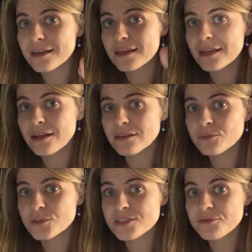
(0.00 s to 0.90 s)
an
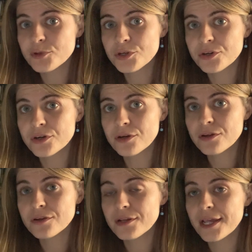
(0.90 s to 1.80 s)
atmosphere
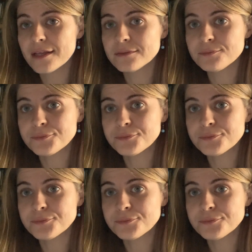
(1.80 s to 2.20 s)
that